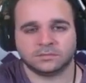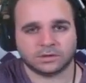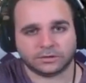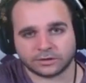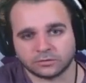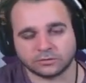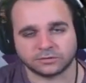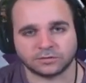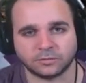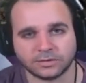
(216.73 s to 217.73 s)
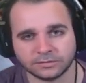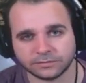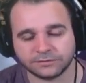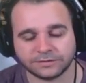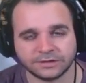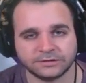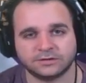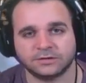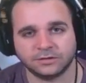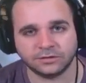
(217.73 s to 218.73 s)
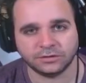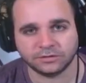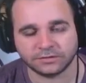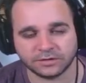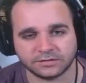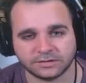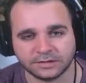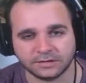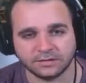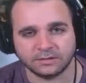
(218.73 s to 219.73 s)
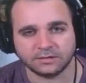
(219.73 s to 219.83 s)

Alright, cool. So once we finish the university,